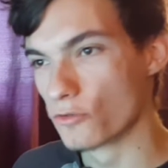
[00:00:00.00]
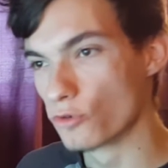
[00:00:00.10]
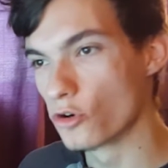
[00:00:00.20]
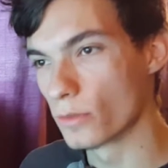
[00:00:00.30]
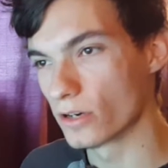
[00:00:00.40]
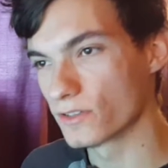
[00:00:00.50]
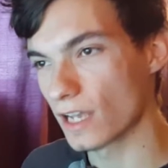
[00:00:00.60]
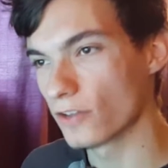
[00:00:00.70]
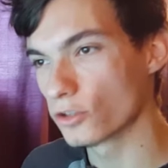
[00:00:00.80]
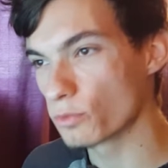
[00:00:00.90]
Rumor,
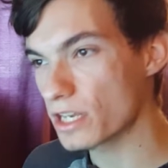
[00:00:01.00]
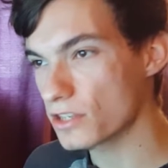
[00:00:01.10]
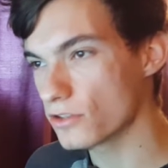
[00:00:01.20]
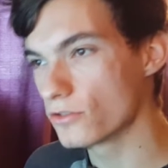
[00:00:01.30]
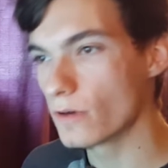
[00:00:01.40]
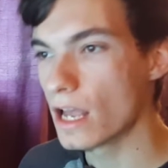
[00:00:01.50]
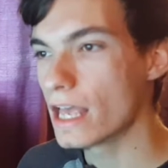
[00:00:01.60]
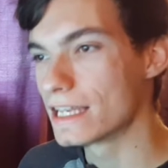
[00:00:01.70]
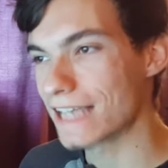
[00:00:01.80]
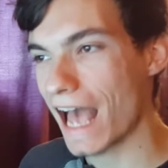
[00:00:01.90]
Zelda Wii U
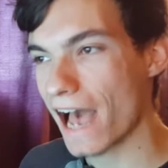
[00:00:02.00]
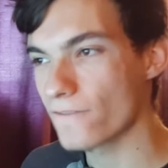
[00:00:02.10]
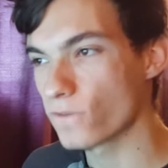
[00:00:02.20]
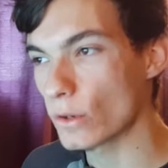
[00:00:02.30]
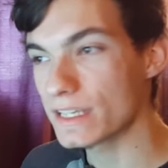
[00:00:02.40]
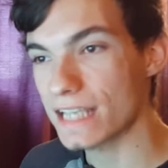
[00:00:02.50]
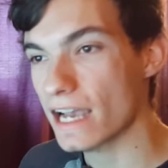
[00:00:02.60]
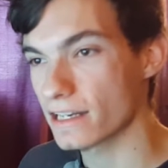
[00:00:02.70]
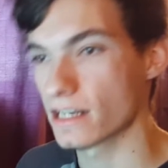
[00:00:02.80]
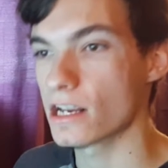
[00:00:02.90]
to have voice
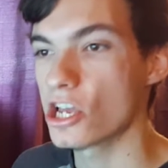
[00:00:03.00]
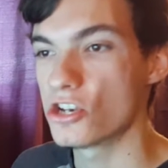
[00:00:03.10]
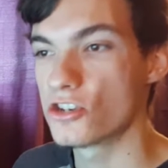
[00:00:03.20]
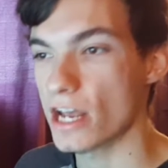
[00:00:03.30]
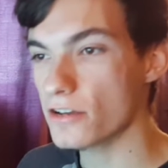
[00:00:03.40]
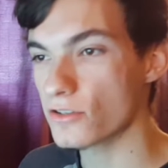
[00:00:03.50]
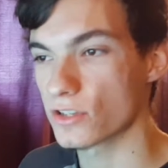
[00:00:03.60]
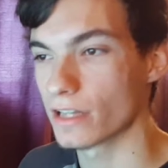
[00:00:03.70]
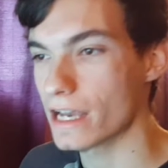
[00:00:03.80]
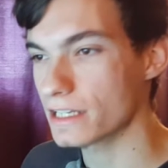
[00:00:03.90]
acting, gender
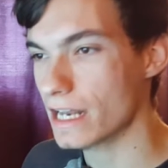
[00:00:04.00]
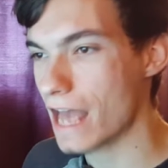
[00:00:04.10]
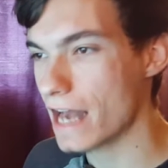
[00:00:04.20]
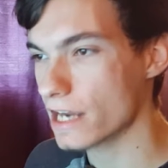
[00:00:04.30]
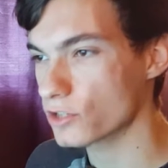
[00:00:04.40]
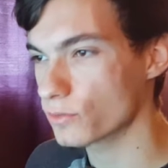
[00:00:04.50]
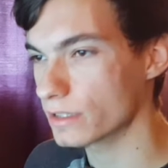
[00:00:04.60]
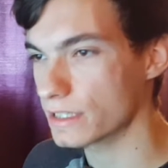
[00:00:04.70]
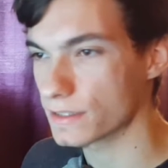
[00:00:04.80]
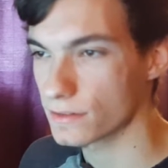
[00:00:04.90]
select, and NX
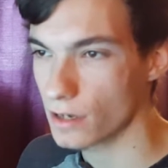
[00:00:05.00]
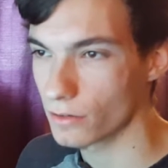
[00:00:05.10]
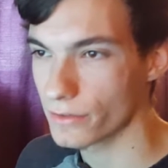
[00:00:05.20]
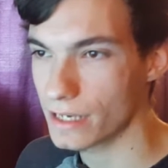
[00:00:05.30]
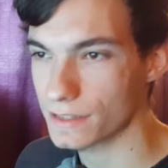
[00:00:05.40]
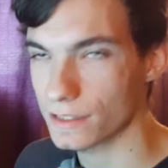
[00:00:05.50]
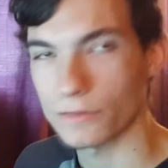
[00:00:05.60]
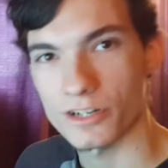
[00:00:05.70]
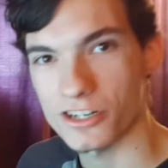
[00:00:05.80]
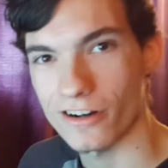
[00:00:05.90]
release. No, thanks, I
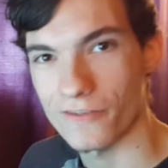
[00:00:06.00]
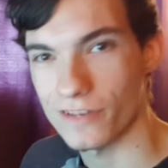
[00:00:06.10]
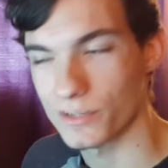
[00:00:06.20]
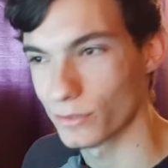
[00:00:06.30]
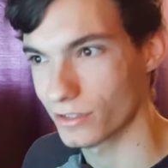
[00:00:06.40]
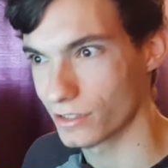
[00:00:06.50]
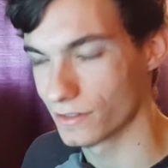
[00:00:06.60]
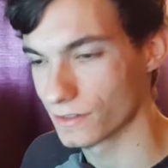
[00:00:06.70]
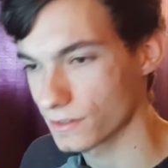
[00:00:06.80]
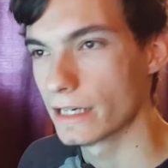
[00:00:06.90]
don't want to share it on Facebook,
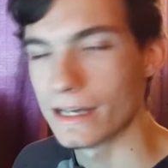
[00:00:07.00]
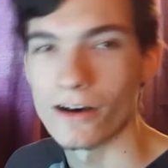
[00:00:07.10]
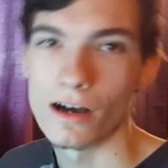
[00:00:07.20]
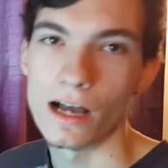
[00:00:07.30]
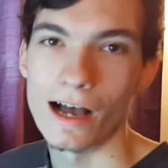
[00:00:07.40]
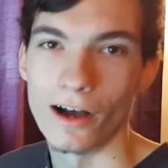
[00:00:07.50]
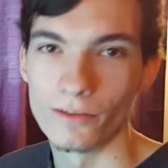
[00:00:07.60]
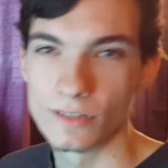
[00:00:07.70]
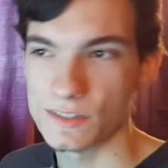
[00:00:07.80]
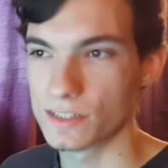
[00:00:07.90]
Jesus. Now,
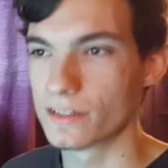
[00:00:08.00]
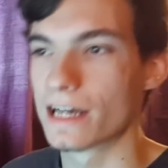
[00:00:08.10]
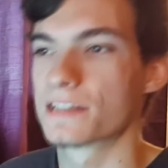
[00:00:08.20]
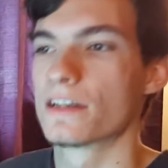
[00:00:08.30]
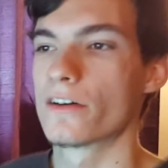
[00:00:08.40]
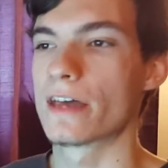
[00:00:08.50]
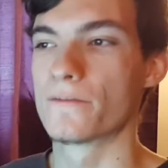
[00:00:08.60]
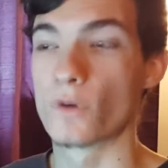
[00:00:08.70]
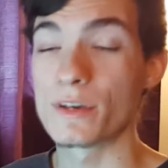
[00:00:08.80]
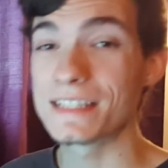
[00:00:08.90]
obviously you guys know that
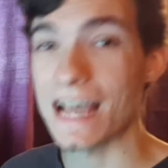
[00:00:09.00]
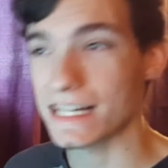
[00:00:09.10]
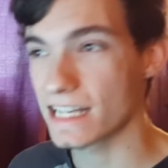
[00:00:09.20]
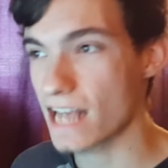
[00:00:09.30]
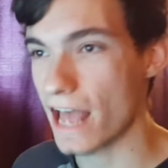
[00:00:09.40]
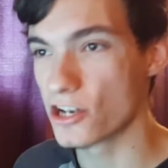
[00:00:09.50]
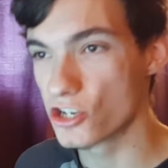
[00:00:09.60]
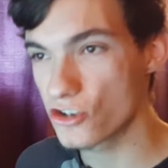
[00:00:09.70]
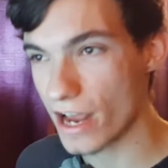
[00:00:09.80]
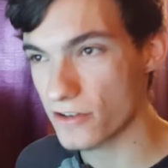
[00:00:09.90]
voice acting and
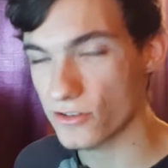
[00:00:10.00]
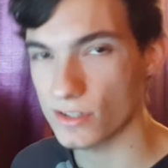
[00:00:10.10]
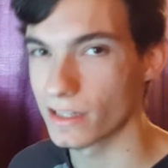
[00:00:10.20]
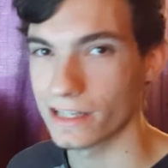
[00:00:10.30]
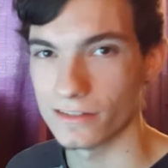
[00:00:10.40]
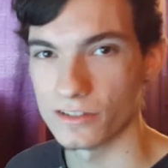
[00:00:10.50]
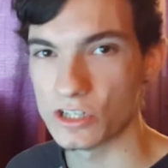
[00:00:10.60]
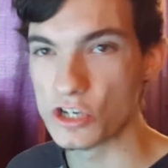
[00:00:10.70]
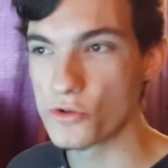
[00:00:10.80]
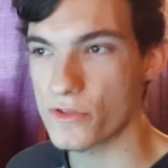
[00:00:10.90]
gender select are
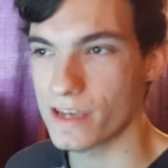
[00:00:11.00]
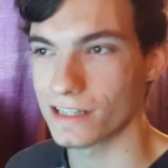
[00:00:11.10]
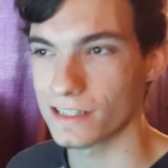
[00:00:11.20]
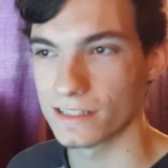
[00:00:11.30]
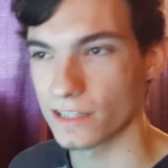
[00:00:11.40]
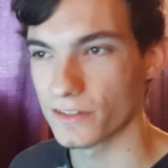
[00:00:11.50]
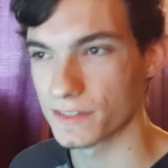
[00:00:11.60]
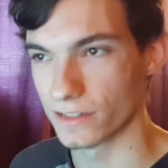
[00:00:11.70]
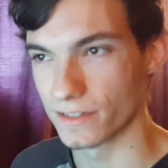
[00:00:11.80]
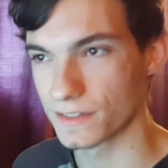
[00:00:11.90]
new things to the Zelda
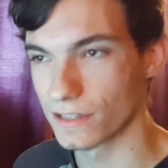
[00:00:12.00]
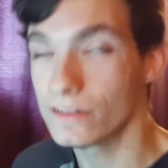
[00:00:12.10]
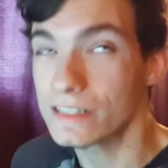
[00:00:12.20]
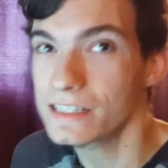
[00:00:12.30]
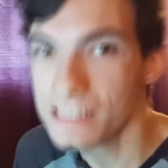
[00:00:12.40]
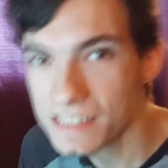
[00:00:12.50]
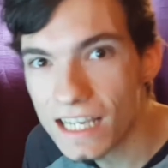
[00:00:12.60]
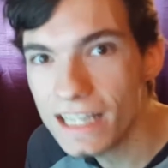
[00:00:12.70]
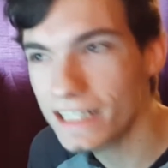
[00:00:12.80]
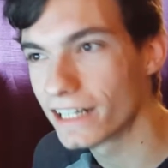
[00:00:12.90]
series, so this is
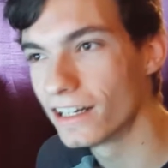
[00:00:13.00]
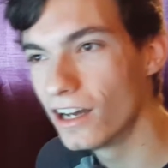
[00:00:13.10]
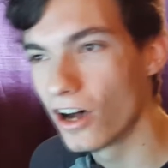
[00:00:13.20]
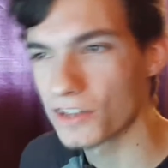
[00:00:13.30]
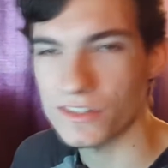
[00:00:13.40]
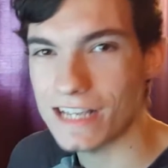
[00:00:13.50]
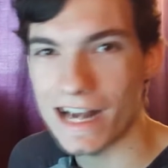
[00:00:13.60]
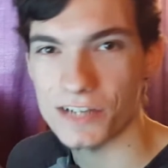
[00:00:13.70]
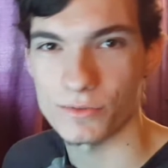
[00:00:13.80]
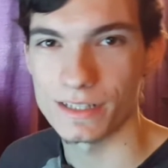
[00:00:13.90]
exciting! Also, the
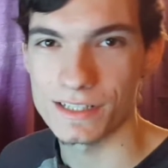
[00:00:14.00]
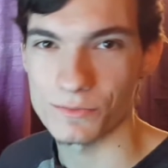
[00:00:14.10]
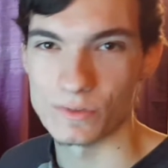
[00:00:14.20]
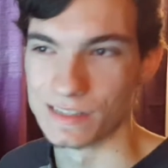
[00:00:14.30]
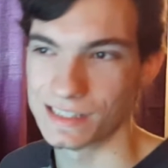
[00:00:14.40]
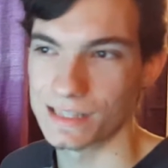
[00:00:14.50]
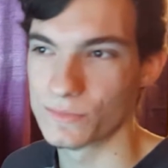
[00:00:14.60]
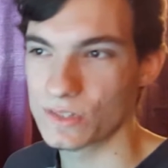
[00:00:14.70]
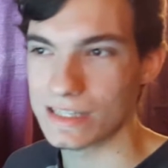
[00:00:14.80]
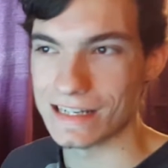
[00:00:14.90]
NX release
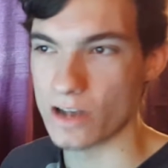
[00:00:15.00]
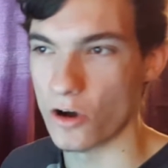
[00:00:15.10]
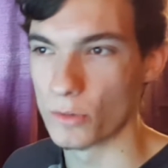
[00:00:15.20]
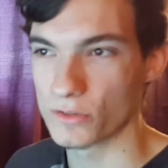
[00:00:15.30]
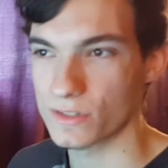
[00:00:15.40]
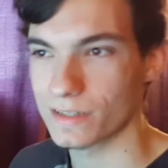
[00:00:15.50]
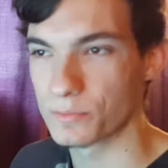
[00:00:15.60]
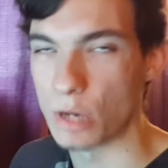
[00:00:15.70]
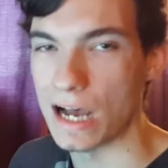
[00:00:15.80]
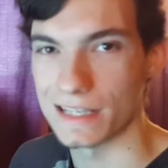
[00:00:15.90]
seems almost
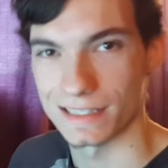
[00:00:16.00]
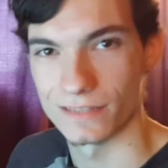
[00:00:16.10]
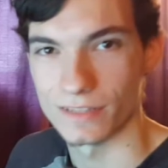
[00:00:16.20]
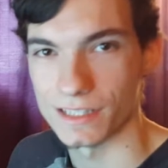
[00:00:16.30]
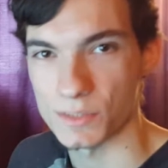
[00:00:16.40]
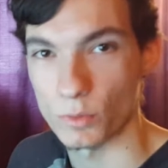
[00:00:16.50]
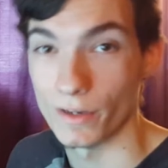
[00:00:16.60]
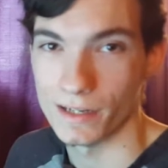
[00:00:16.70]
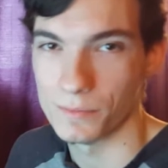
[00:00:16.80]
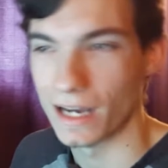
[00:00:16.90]
positive at this
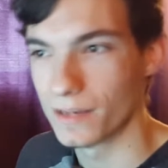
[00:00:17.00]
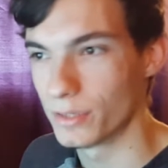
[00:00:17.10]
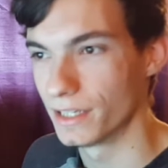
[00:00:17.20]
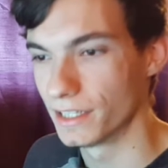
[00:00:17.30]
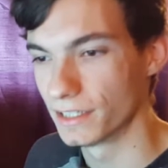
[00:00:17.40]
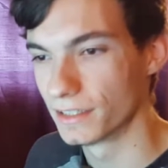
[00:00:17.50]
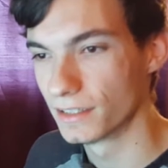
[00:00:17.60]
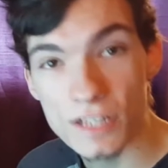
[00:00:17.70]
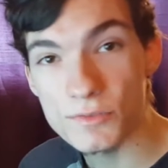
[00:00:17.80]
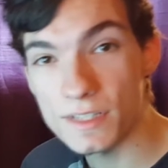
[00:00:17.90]
point, in my opinion.
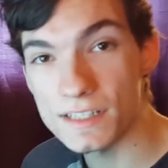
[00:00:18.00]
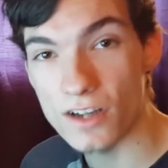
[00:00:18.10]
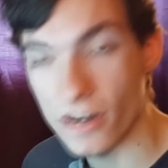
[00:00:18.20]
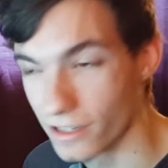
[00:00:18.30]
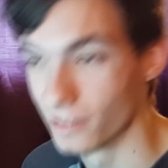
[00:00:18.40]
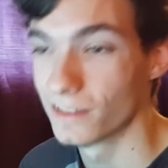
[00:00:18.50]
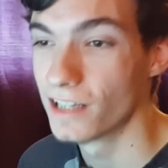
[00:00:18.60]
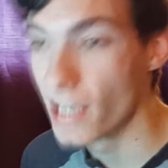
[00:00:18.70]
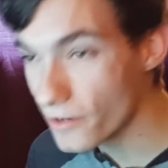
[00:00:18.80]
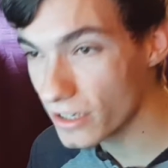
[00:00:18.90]
Let's read this article.
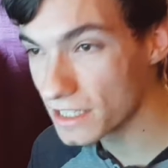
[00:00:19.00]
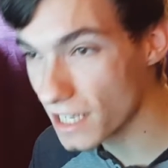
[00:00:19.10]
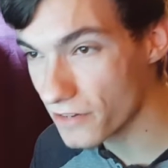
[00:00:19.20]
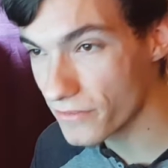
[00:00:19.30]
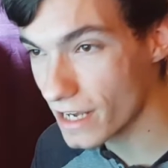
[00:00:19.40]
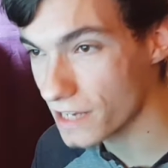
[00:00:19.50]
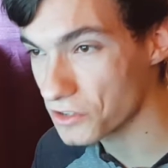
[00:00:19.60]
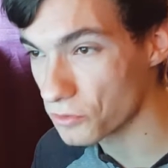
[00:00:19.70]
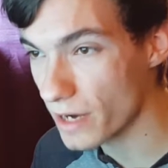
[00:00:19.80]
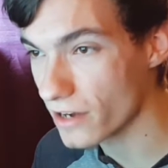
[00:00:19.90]
Every Nintendo fan has
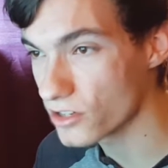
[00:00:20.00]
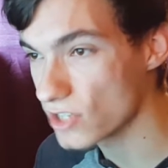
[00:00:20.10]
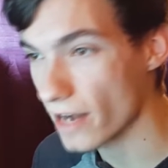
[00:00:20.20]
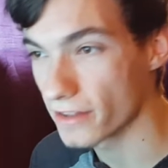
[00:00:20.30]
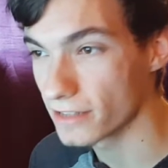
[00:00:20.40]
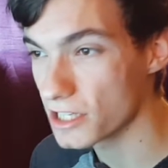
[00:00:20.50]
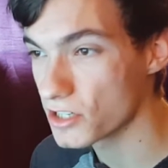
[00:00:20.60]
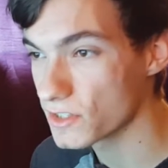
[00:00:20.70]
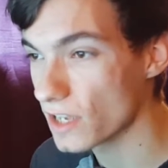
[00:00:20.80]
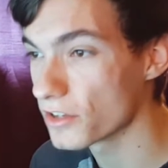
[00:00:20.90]
their radar set on The
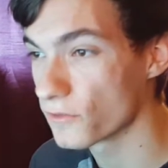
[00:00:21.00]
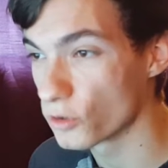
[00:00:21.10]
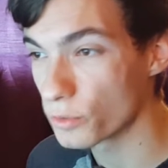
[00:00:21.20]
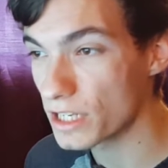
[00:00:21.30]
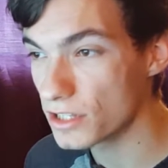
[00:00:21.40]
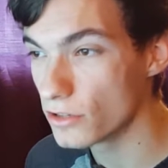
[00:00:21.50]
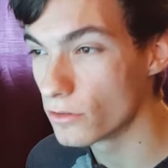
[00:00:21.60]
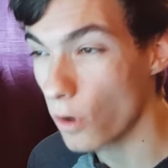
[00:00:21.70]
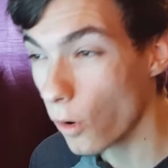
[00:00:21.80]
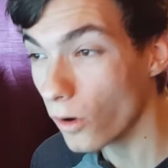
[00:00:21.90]
Legend of Zelda for Wii
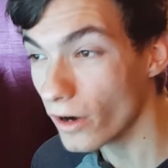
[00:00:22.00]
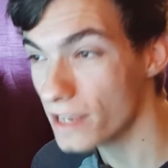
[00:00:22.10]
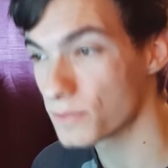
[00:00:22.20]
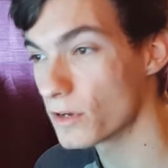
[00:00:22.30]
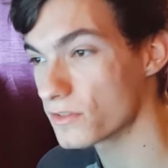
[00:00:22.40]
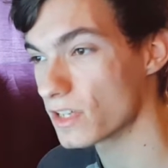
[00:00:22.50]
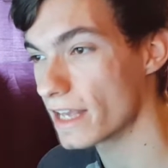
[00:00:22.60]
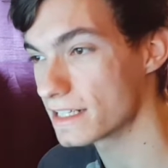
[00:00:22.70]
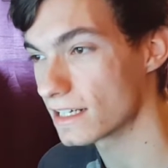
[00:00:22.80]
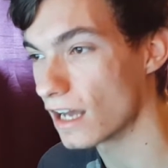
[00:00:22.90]
U, or as most
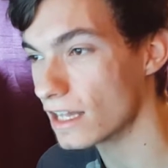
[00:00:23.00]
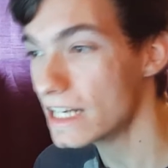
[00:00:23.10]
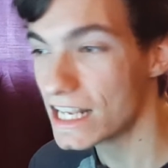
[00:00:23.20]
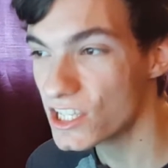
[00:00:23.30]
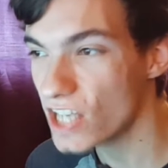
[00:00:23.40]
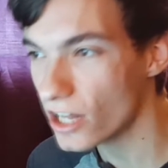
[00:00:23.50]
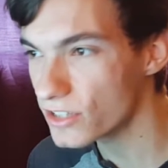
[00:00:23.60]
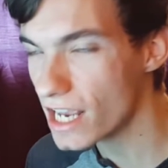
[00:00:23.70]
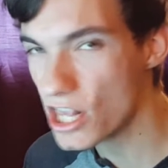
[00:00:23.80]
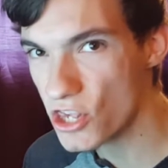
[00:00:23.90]
like to call it, a
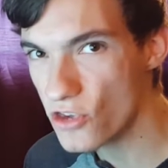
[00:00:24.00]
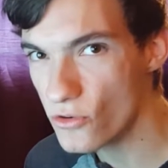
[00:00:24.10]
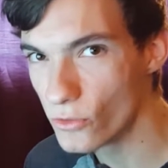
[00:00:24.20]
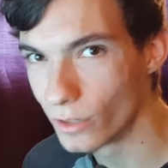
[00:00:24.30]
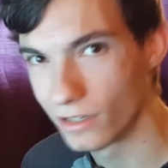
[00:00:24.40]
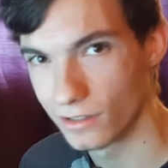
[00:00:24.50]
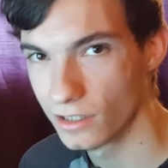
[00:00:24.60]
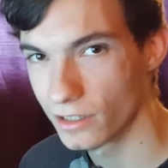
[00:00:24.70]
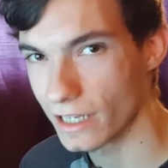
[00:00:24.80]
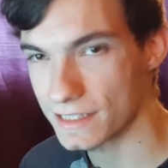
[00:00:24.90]
Zelda U.
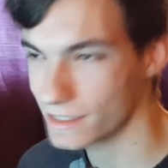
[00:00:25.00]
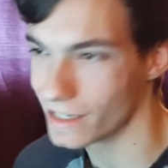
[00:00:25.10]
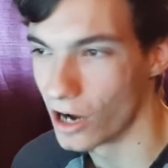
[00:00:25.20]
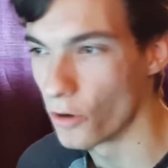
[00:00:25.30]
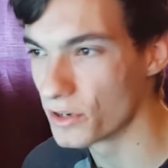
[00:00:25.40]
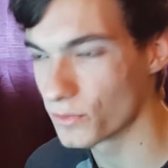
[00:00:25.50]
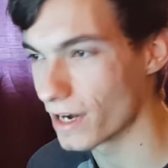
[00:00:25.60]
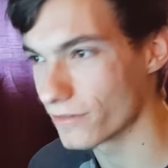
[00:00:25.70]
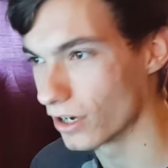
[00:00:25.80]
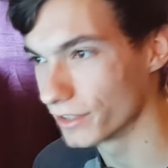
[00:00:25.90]
That's always what
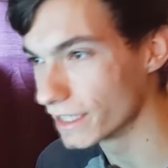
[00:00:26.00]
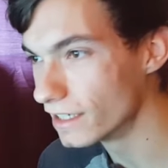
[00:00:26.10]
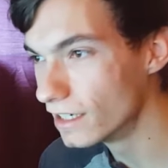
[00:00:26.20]
I've called it.